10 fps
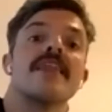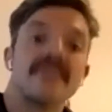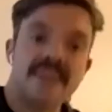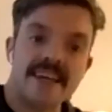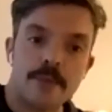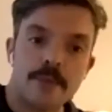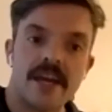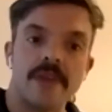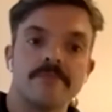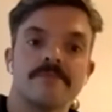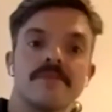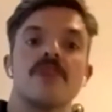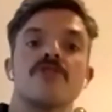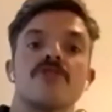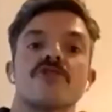Kick up again.
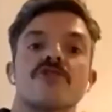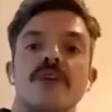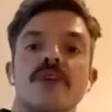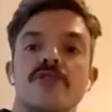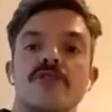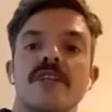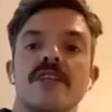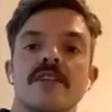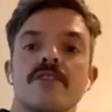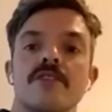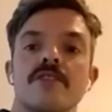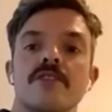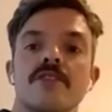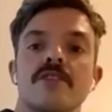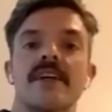Squeeze your knees in, toes
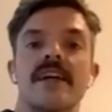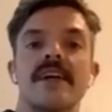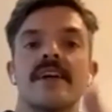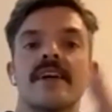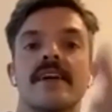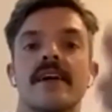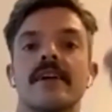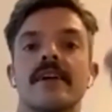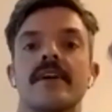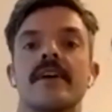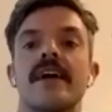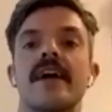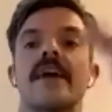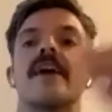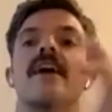out, kick, kick, kick,
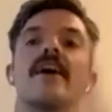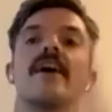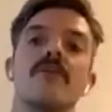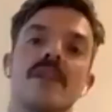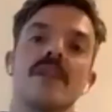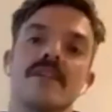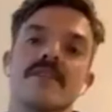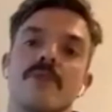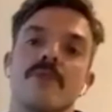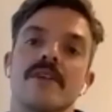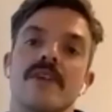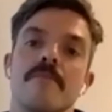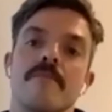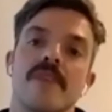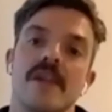release. Well done.
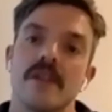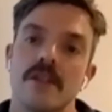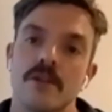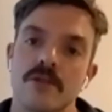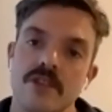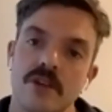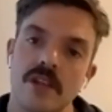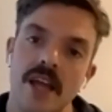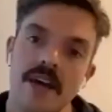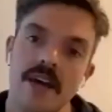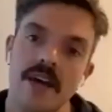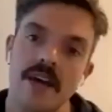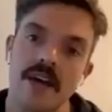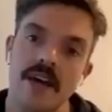Look to your left, toes